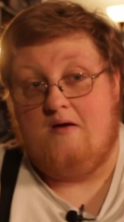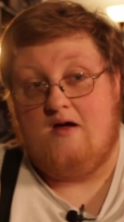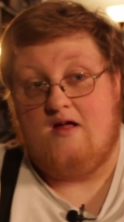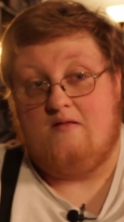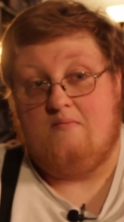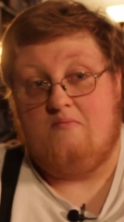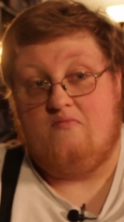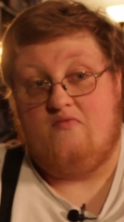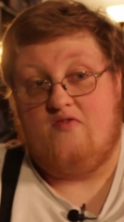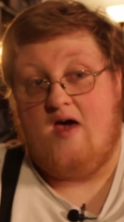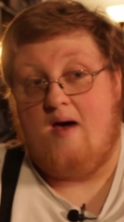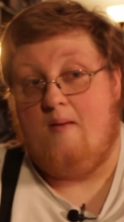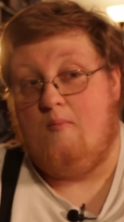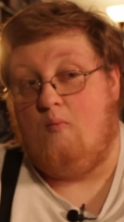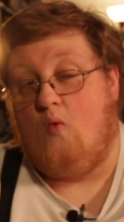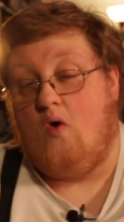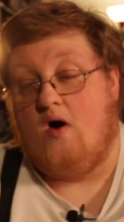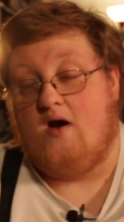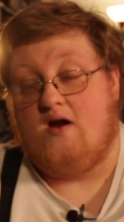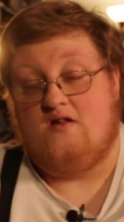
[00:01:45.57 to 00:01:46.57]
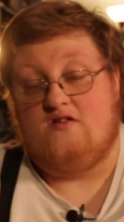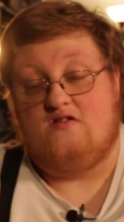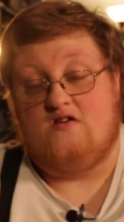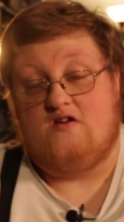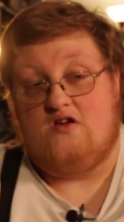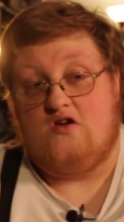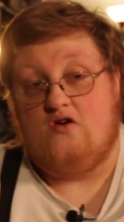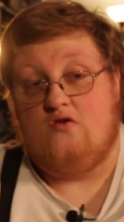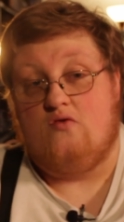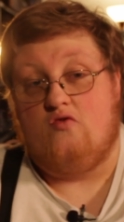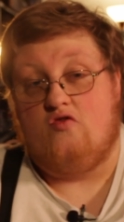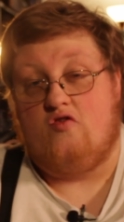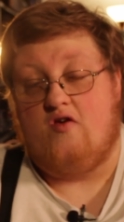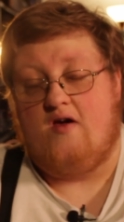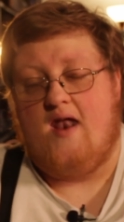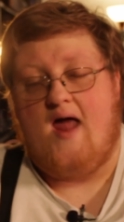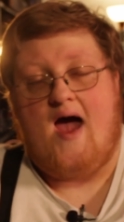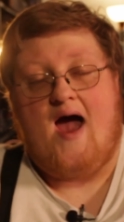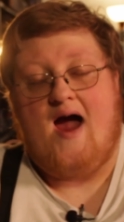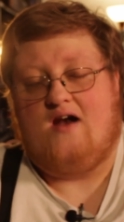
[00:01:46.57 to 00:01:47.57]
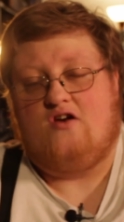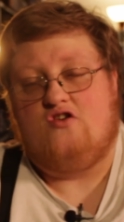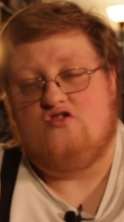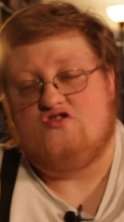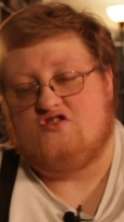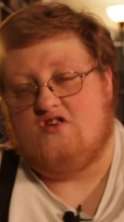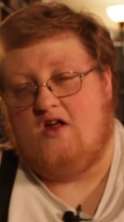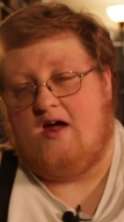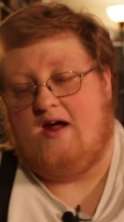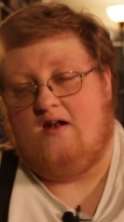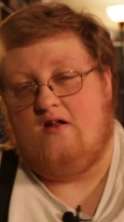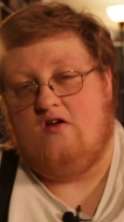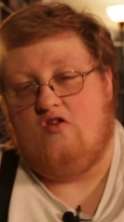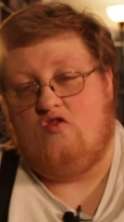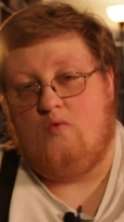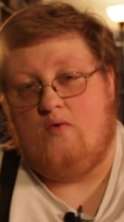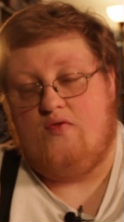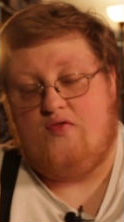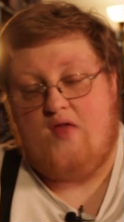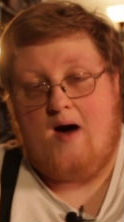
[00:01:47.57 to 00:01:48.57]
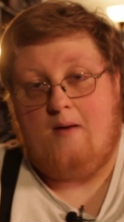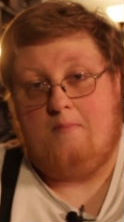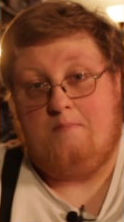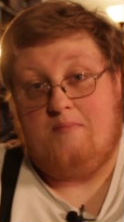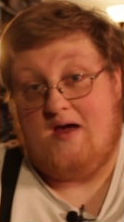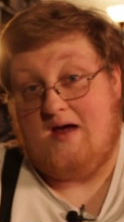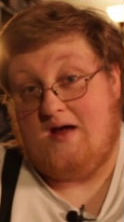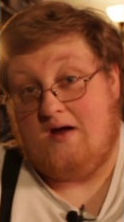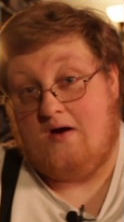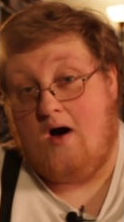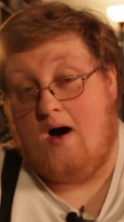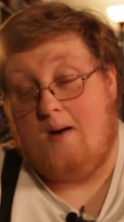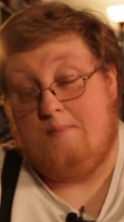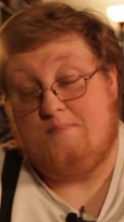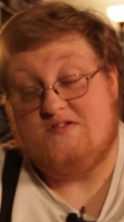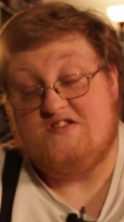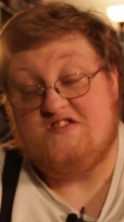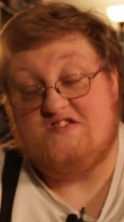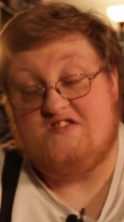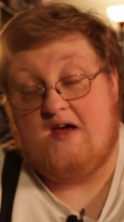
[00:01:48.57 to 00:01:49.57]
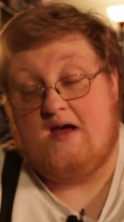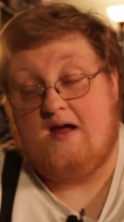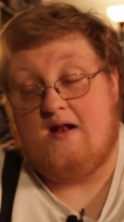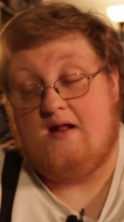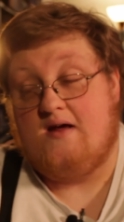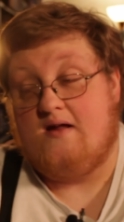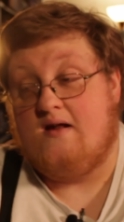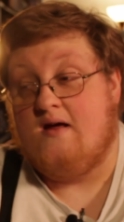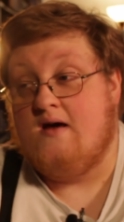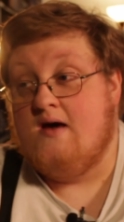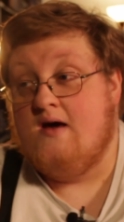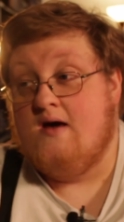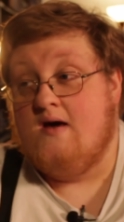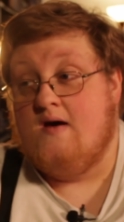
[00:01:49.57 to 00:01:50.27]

in them wanting to use an actor's likeness without being compensated.